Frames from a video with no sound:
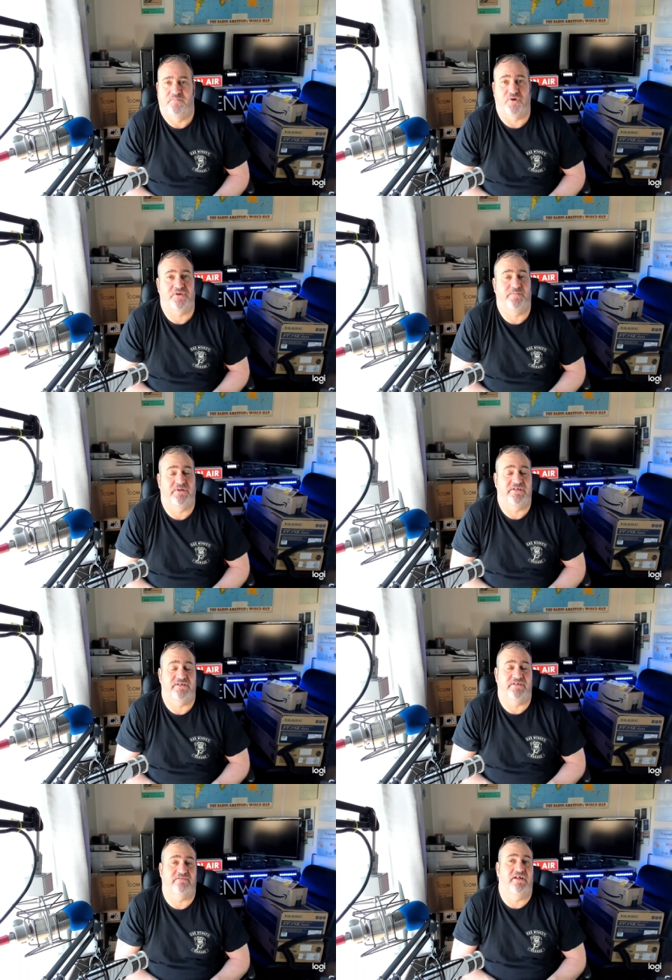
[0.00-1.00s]

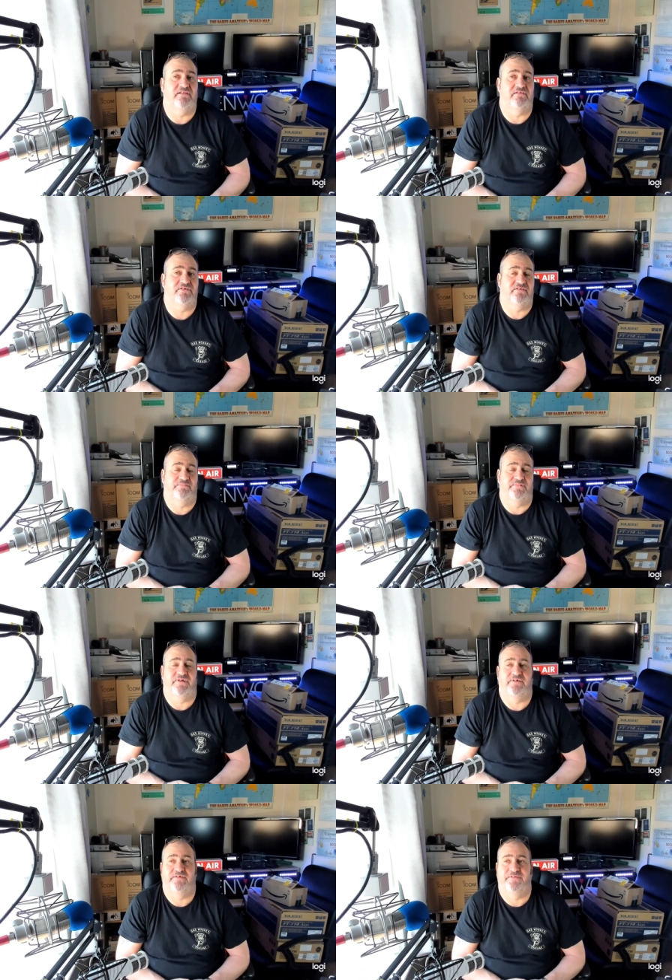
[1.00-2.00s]
Possibilities are endless, but
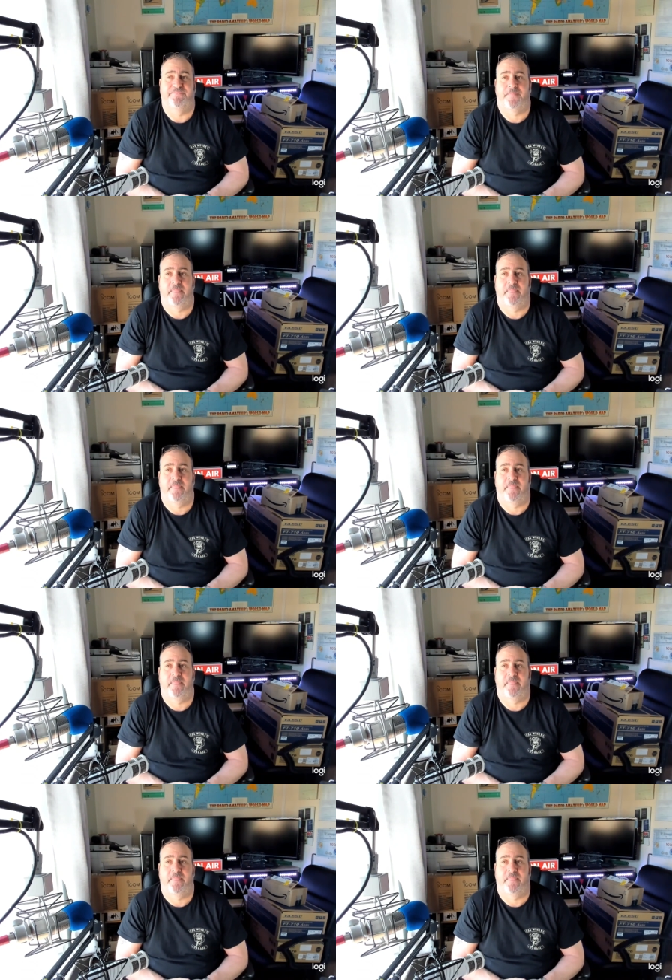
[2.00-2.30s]
there you go.